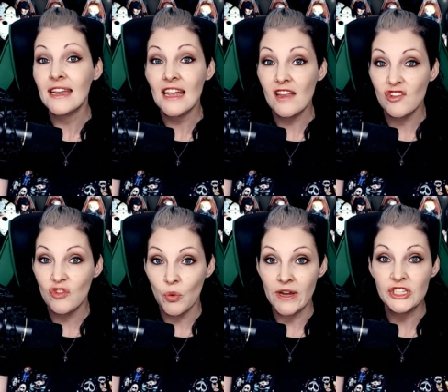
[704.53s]
it's
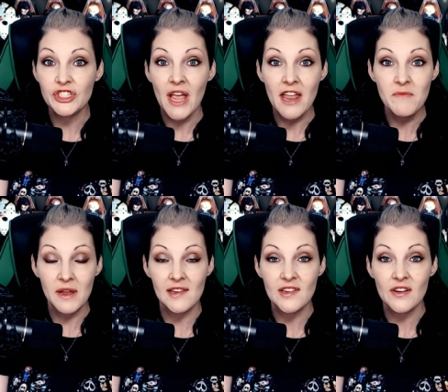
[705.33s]
Twitch and
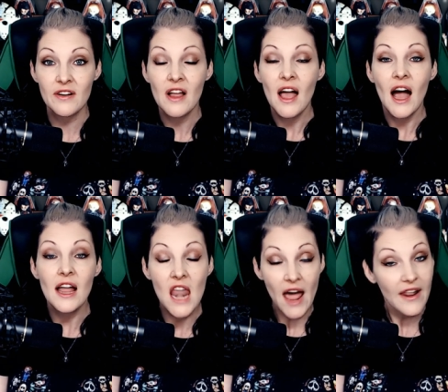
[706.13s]
Mixer.
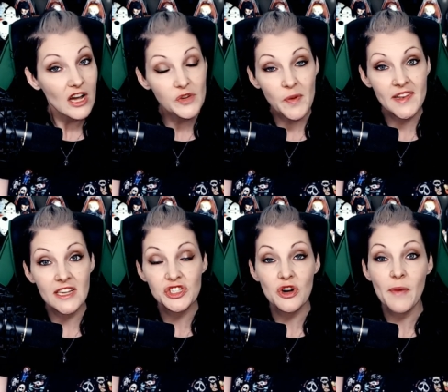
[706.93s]
Not
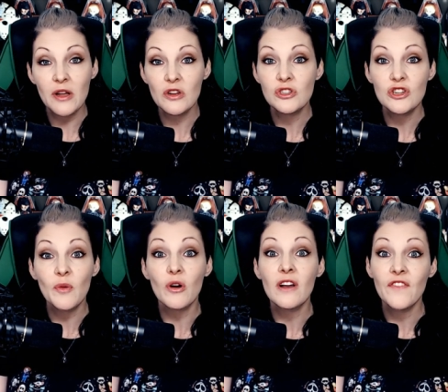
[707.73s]
100% sure about YouTube
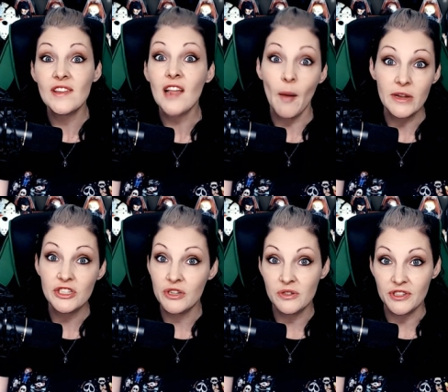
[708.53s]
or if it's coming to
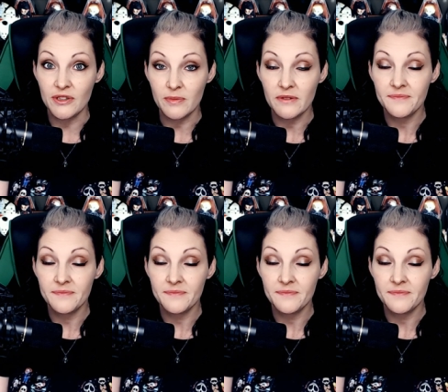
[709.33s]
YouTube.